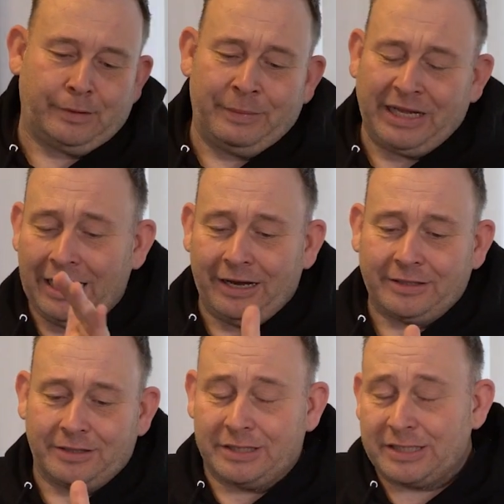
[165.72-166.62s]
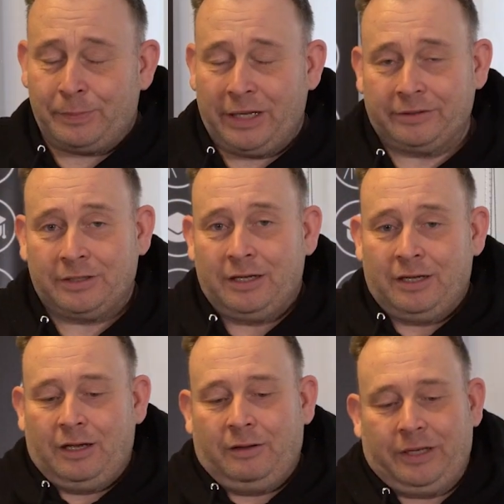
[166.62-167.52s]
but I like the display
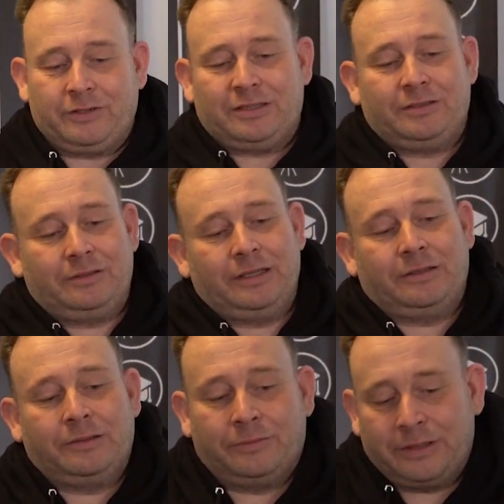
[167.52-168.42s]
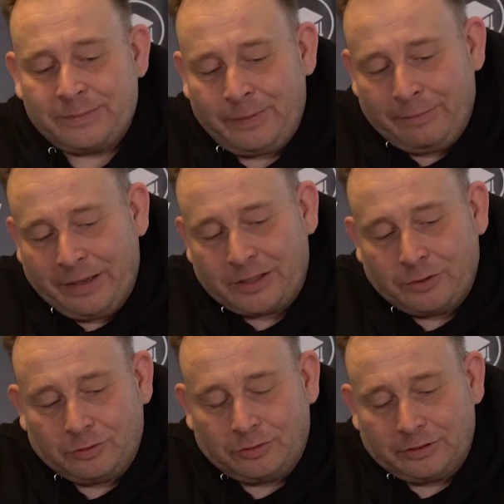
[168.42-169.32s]
because the, the, the display make
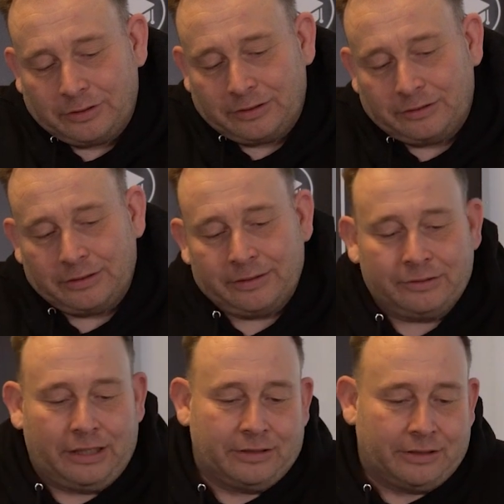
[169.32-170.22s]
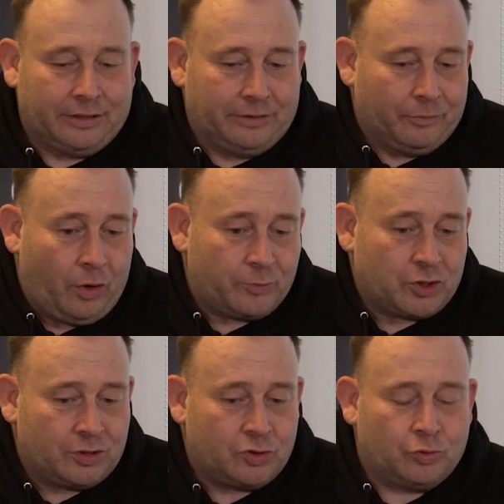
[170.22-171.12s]
you uh, and, and, the um,
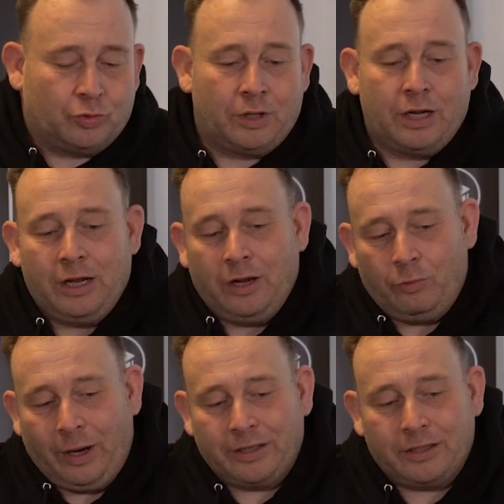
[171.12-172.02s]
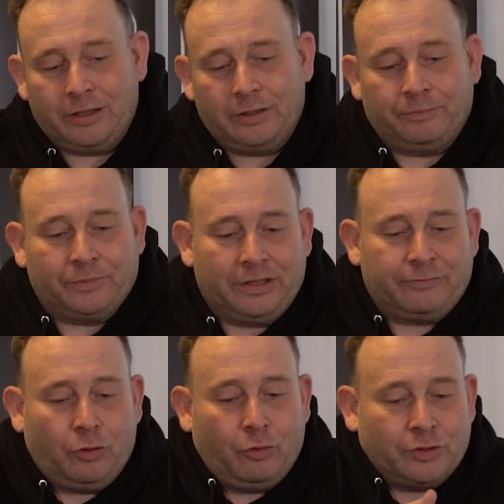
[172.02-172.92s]
option to one um,
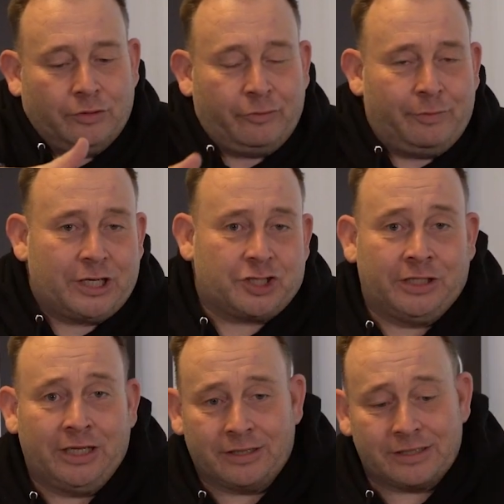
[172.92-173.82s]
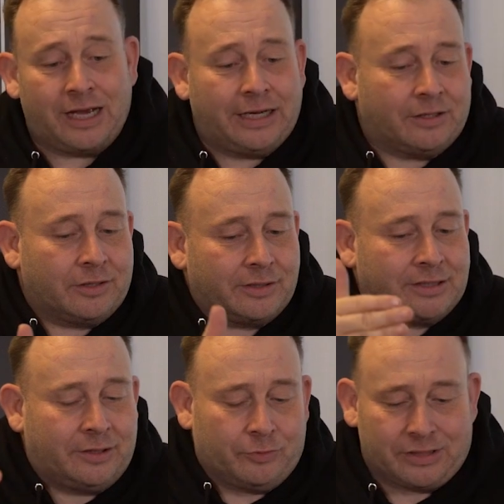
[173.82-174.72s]
give you all your information here inside and
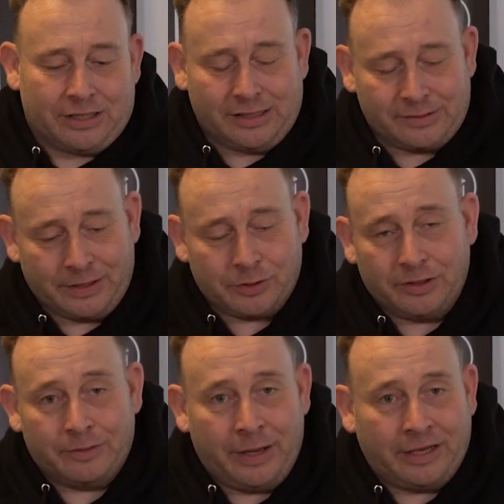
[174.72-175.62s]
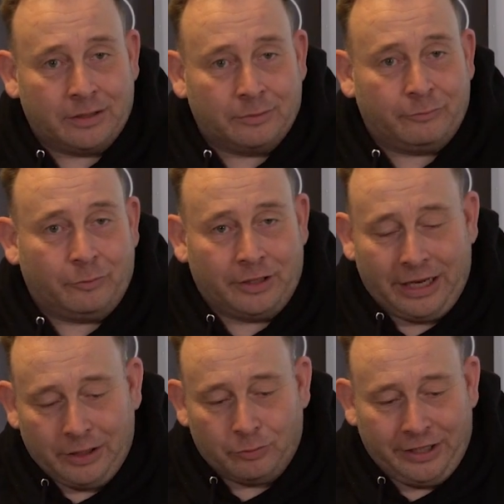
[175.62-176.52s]
see the results make you independent from
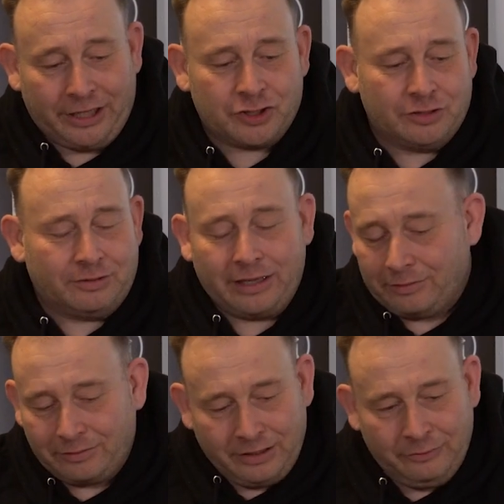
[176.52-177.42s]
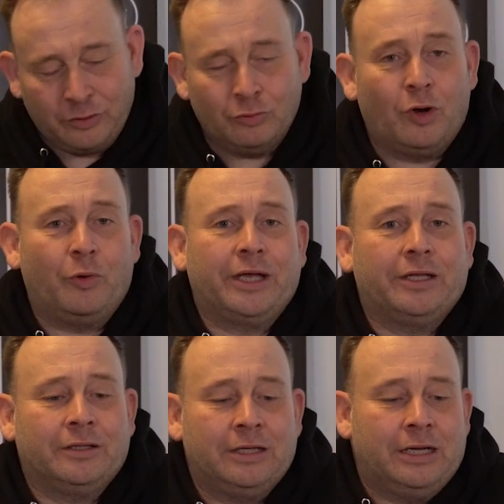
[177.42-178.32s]
any connection like if you're going
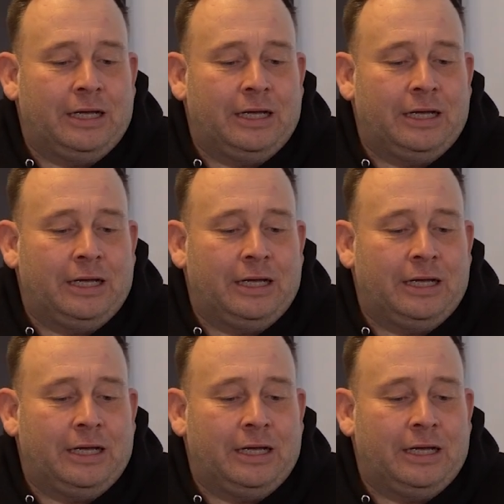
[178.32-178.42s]
in